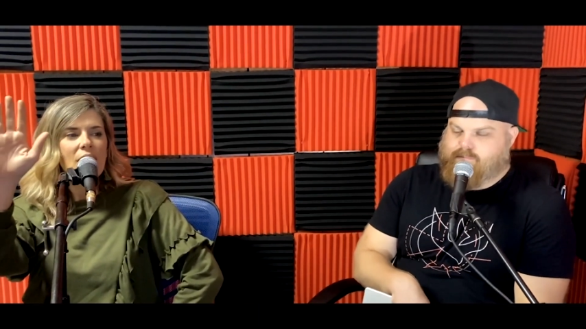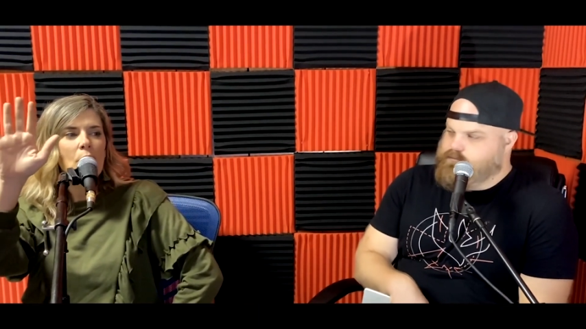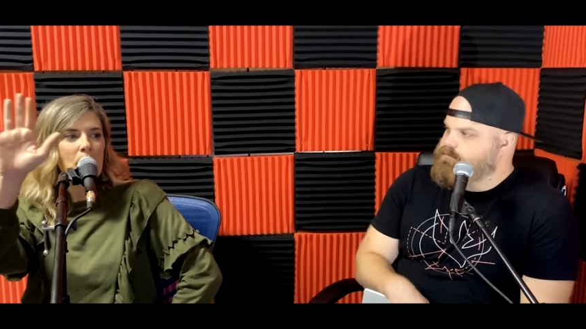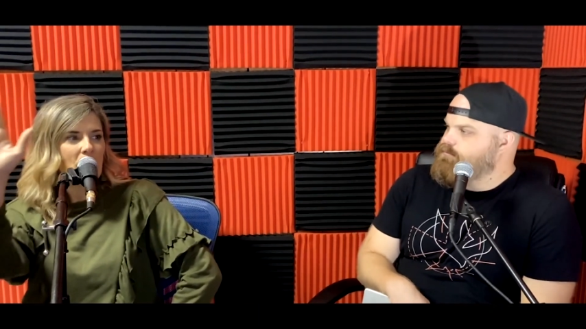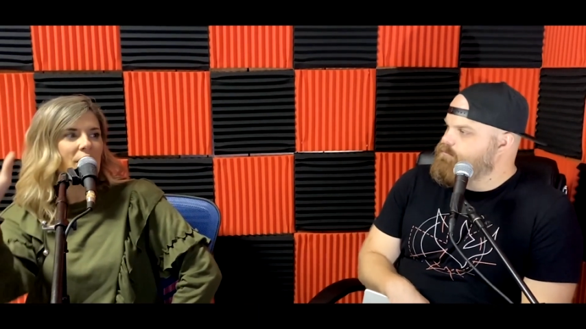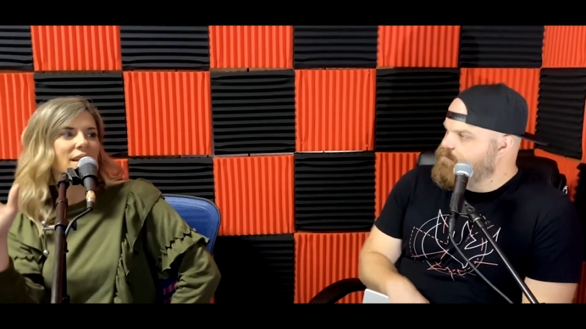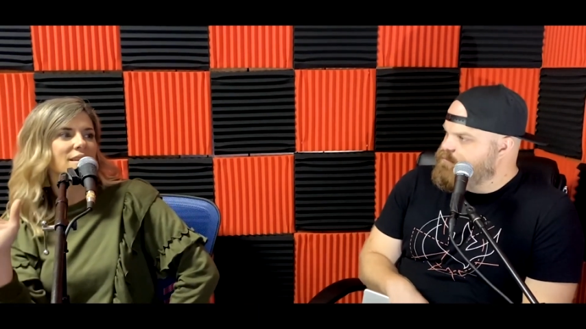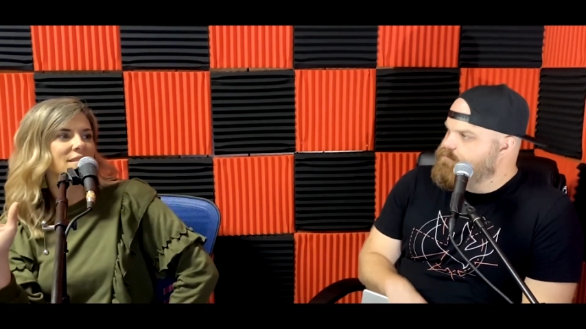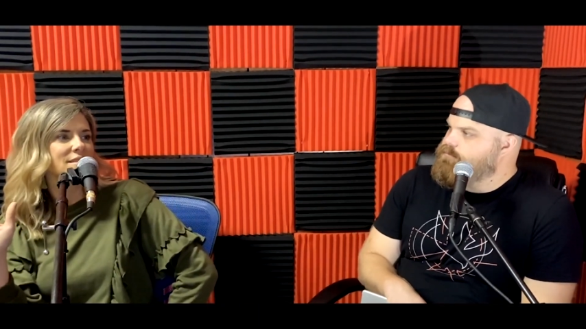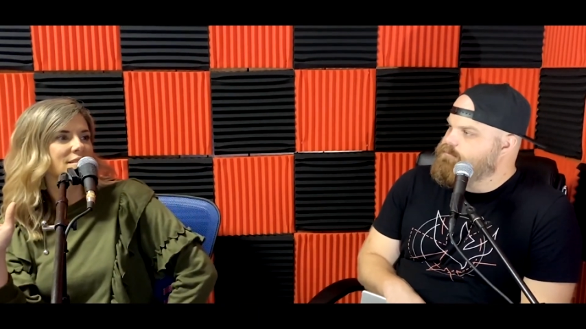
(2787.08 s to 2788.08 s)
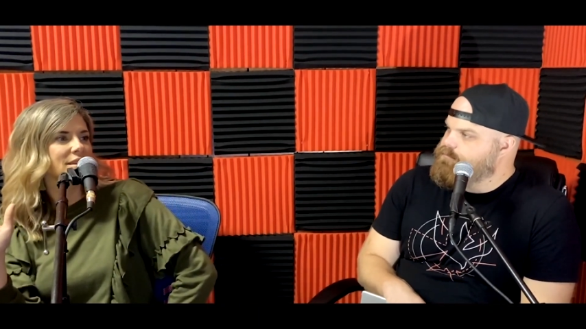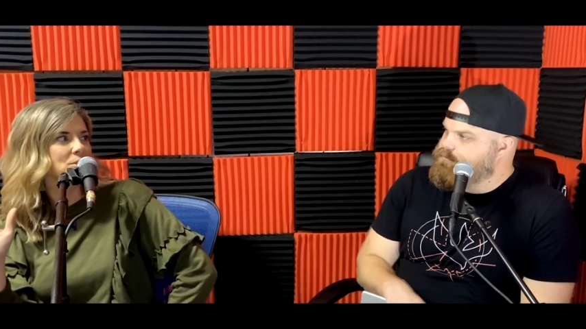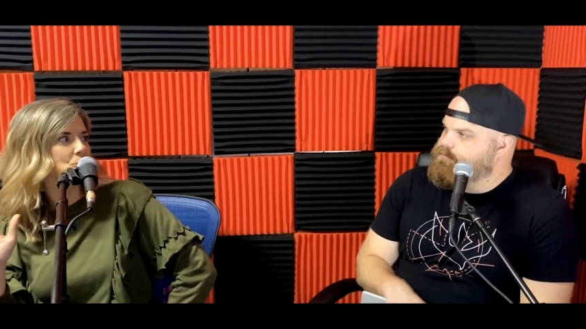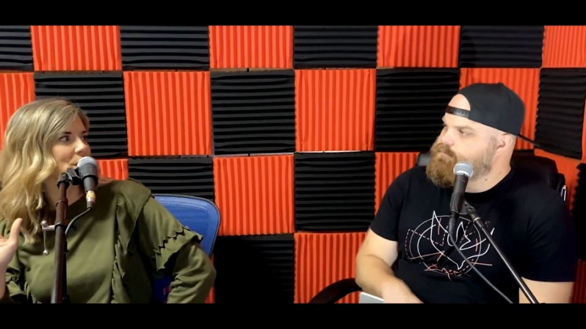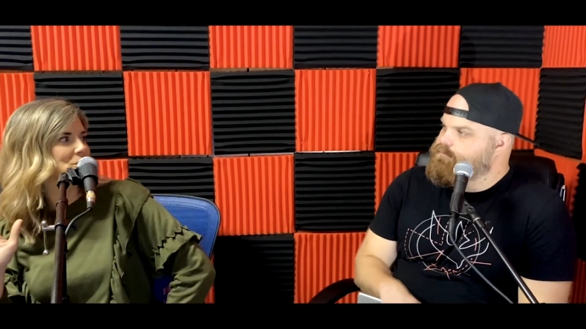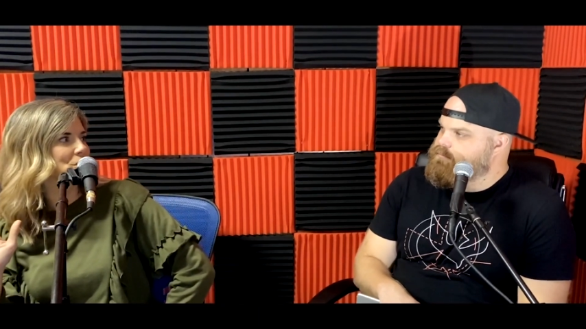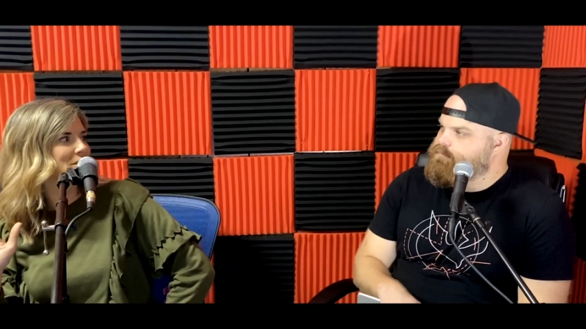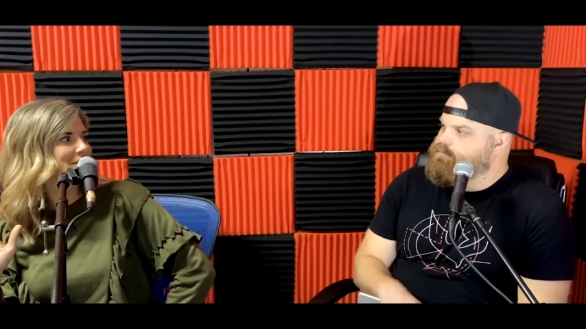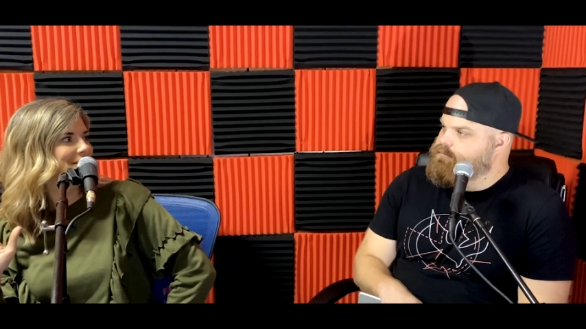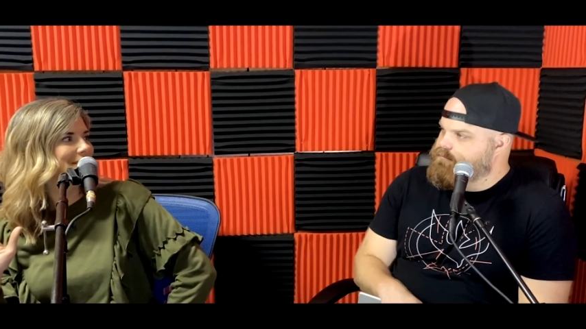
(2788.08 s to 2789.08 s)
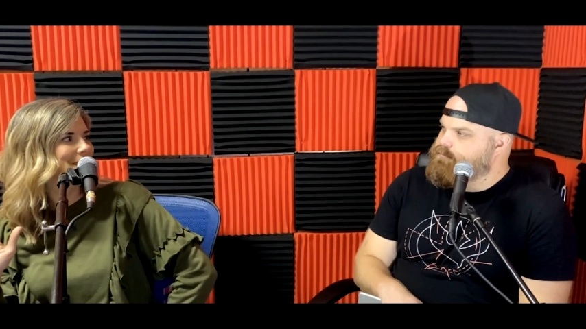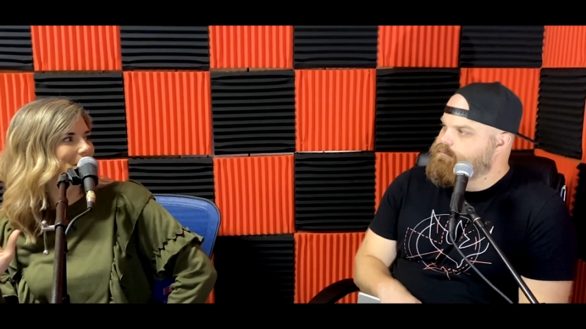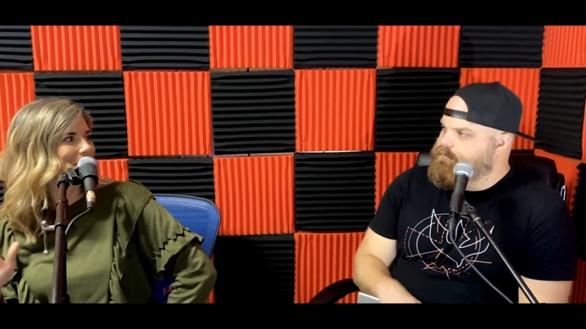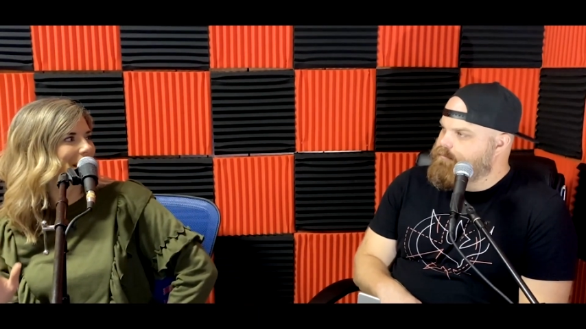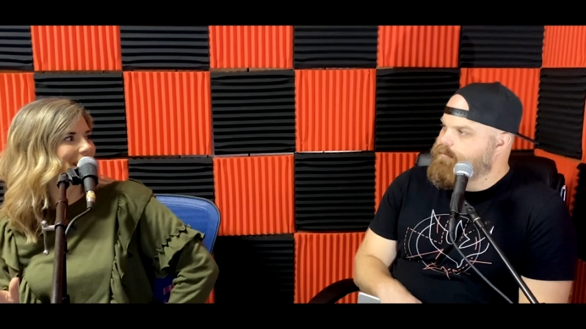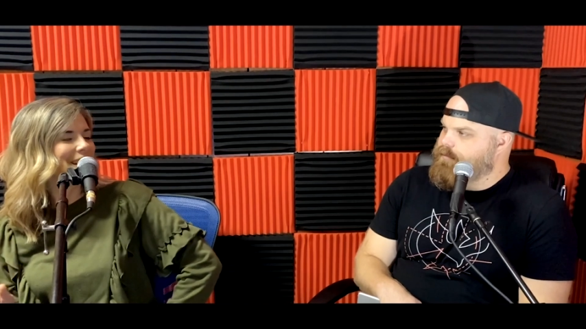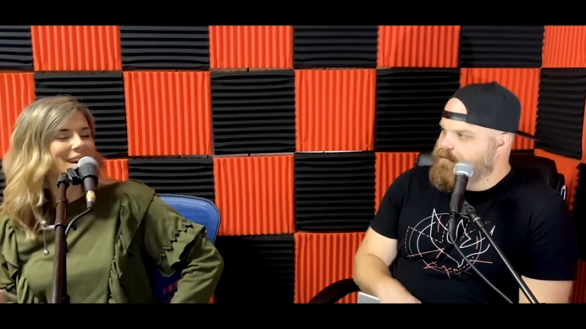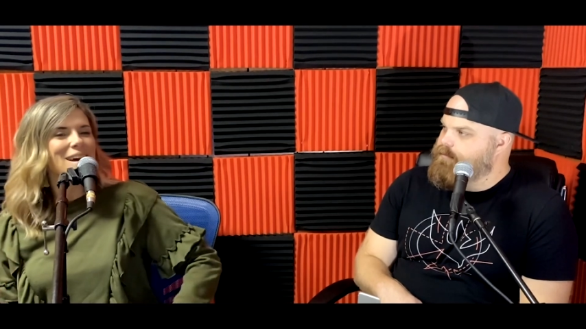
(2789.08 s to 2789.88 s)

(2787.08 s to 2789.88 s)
Speaker 1: upon introduction, you know, like,